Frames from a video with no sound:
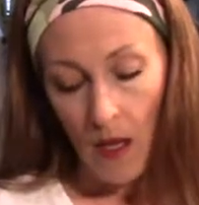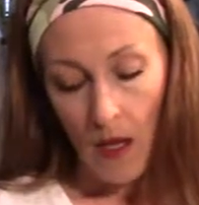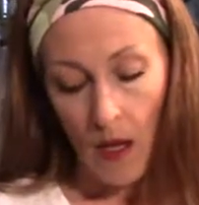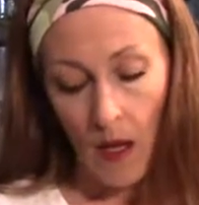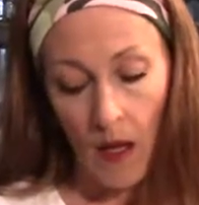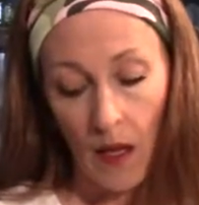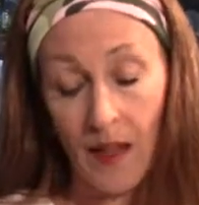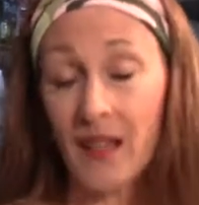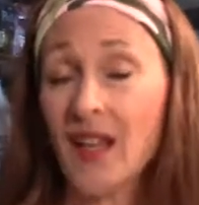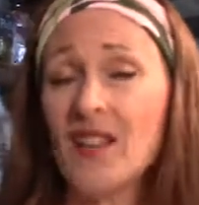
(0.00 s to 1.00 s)

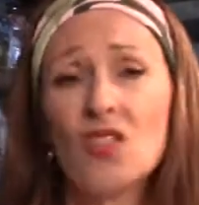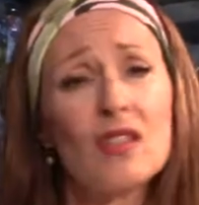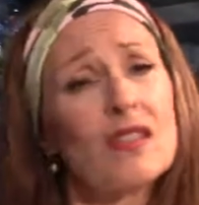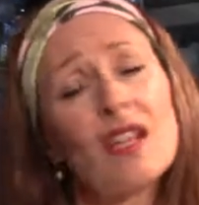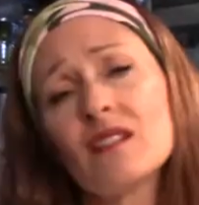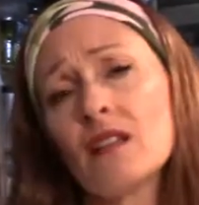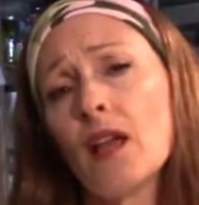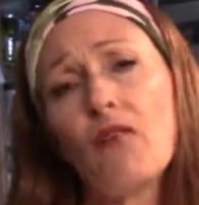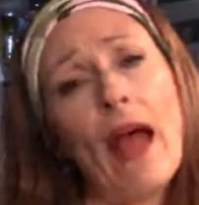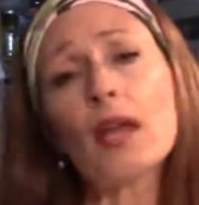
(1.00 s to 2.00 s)
And then just things
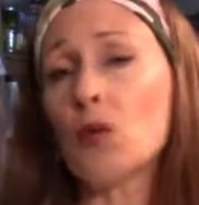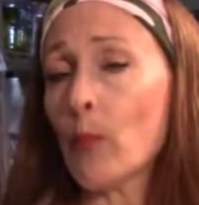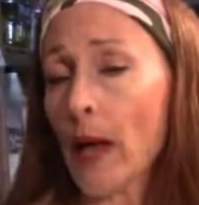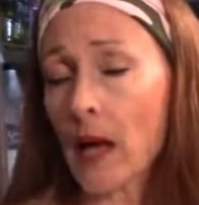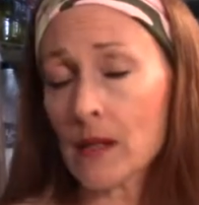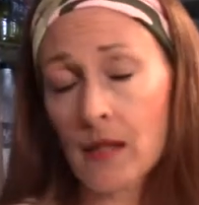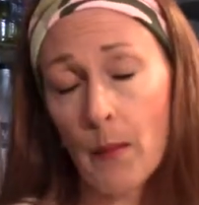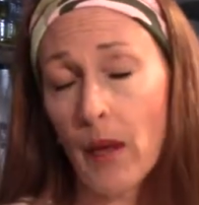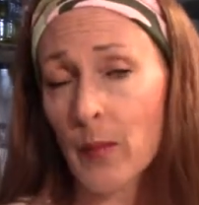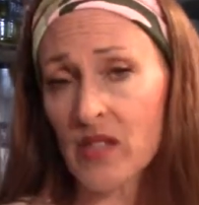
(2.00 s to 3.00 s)
like vacuum bags
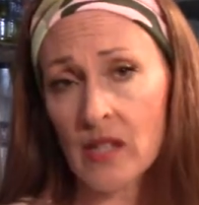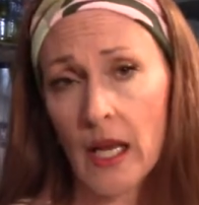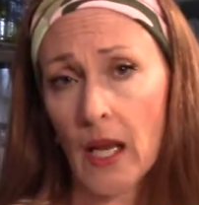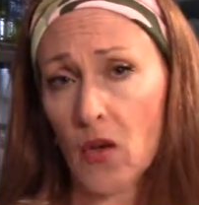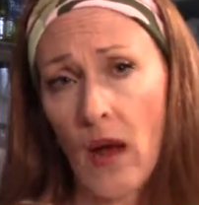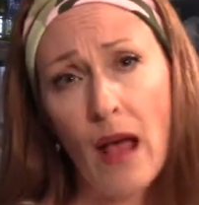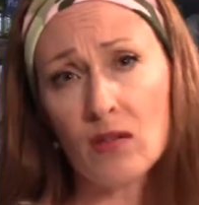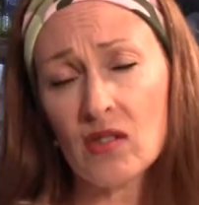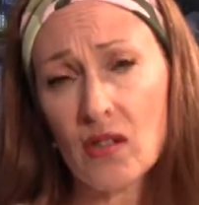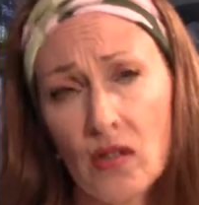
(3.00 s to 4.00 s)
that might be sitting in your house that are